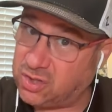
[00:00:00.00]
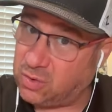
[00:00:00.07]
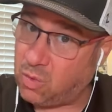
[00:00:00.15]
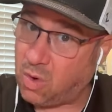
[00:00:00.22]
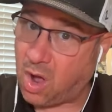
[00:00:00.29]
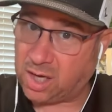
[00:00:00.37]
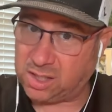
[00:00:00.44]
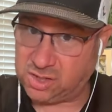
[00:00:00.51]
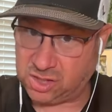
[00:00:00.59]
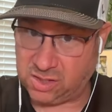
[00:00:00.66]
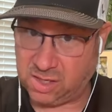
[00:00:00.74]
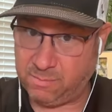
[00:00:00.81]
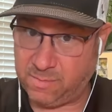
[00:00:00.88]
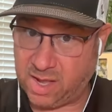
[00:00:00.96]
You're watching
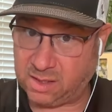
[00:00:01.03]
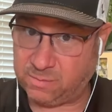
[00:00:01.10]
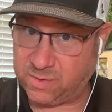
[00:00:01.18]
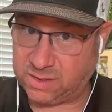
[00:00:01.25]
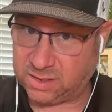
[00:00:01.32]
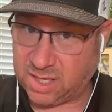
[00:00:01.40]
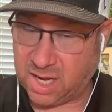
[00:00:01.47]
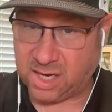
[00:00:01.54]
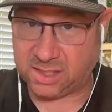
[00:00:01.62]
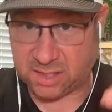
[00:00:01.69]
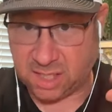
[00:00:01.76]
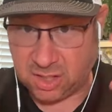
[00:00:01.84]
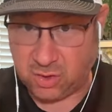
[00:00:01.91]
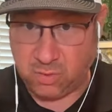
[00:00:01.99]
them make mistakes,
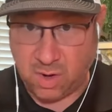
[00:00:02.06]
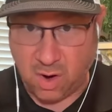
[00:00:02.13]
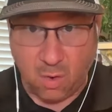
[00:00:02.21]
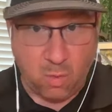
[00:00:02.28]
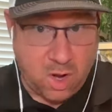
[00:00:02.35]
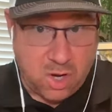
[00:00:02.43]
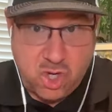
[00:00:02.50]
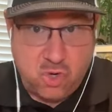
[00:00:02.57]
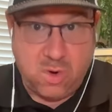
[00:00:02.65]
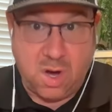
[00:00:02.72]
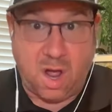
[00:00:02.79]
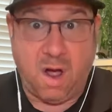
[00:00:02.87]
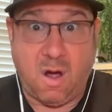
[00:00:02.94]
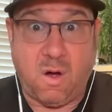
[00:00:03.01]
and you know what you
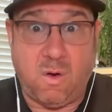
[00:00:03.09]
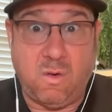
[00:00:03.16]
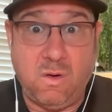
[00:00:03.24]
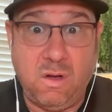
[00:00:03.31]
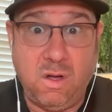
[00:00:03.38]
know.